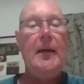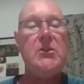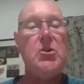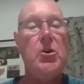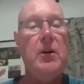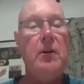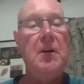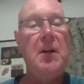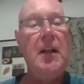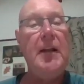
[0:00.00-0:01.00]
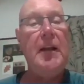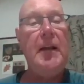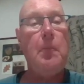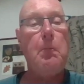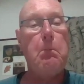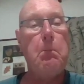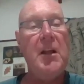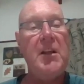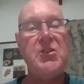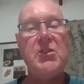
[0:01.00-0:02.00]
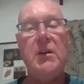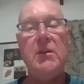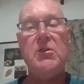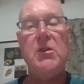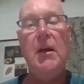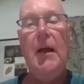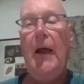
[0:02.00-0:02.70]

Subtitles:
sort of linear blisters.